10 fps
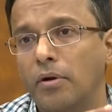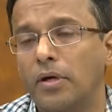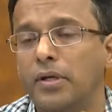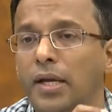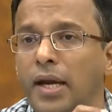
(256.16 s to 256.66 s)

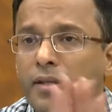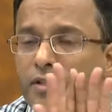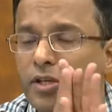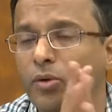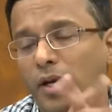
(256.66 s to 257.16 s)
Delete the
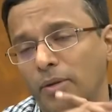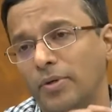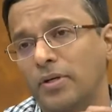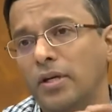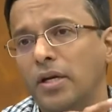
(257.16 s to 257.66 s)
0
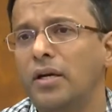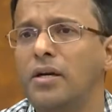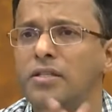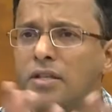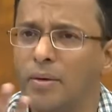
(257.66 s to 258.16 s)
element, it
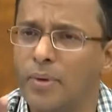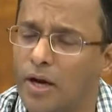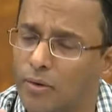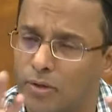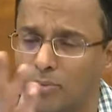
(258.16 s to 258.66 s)
will still be
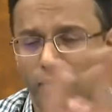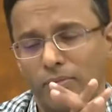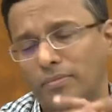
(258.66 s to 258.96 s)
countable.